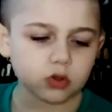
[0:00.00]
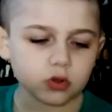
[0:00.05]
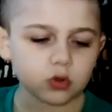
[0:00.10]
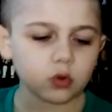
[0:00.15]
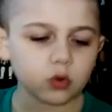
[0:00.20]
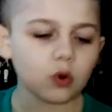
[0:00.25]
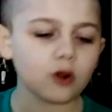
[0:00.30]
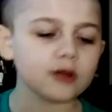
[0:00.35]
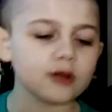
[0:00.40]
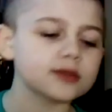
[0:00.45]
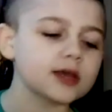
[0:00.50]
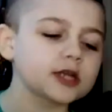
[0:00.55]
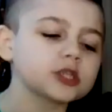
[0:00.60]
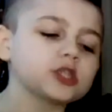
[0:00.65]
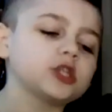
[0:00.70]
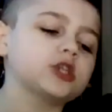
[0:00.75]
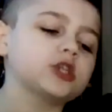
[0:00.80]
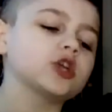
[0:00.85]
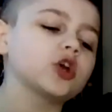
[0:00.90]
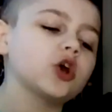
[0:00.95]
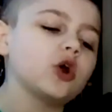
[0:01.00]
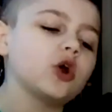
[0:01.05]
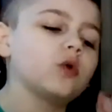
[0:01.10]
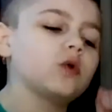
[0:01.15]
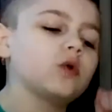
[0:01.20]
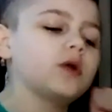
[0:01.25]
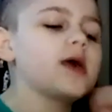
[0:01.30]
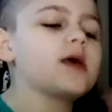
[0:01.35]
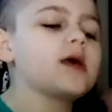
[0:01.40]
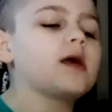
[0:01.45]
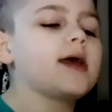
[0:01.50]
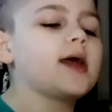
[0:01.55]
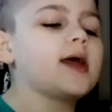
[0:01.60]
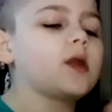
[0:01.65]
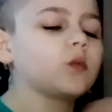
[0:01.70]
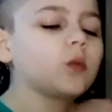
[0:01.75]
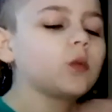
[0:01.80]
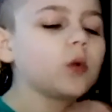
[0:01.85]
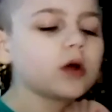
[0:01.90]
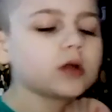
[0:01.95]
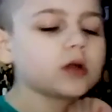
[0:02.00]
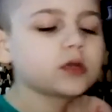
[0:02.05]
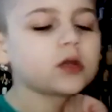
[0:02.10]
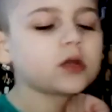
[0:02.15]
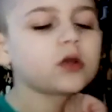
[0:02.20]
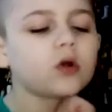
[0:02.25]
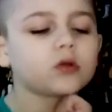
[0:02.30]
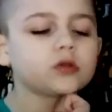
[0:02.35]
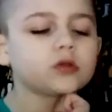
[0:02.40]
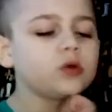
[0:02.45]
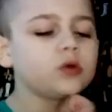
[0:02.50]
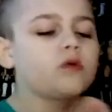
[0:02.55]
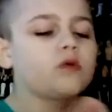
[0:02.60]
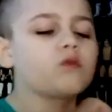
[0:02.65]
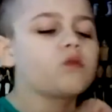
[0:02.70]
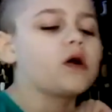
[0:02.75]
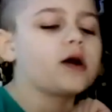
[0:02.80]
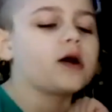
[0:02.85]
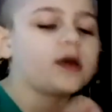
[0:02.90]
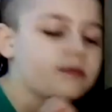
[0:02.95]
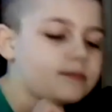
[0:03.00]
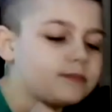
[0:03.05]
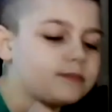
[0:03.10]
toy section to go and why?